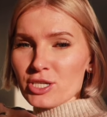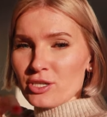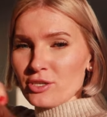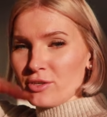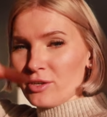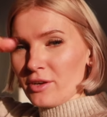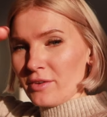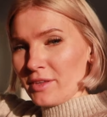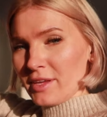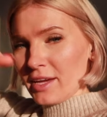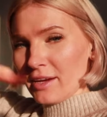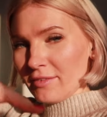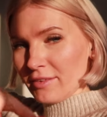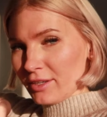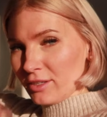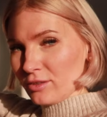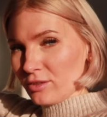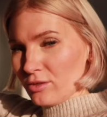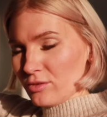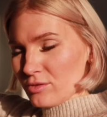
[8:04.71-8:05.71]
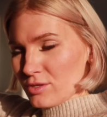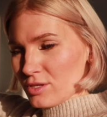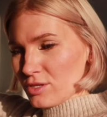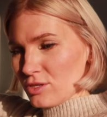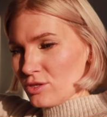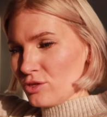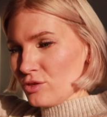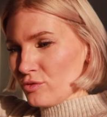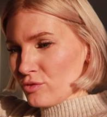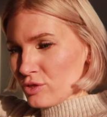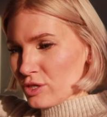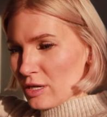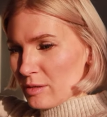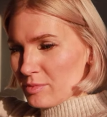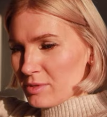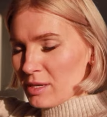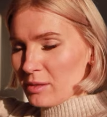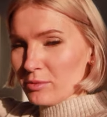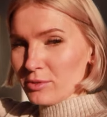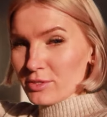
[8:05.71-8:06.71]
you know how they have like those U-shaped
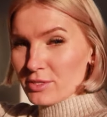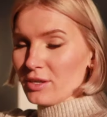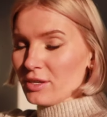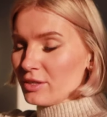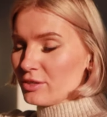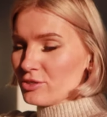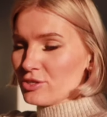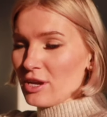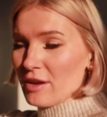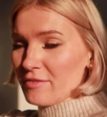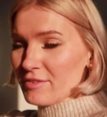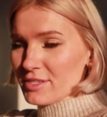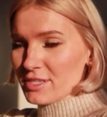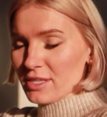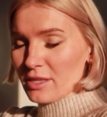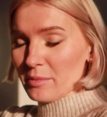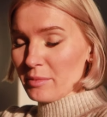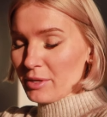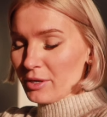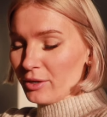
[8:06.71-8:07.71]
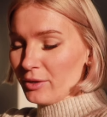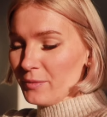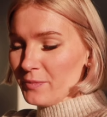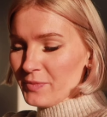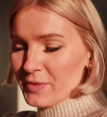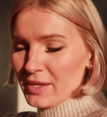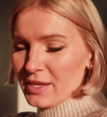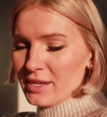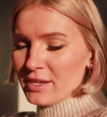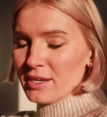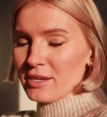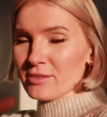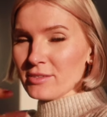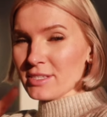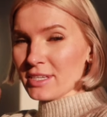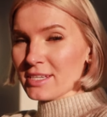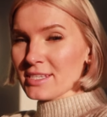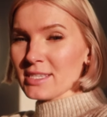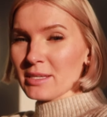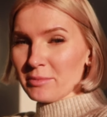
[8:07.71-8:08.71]
tables and the chef is in the middle. It was
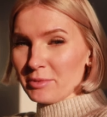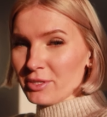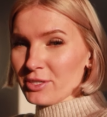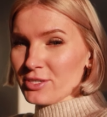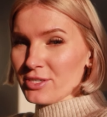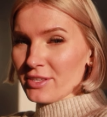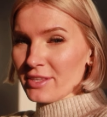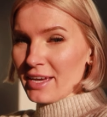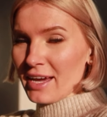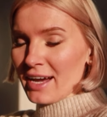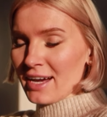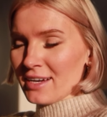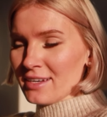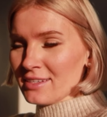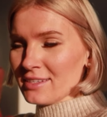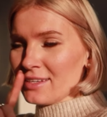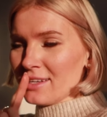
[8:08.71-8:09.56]
like similar to that.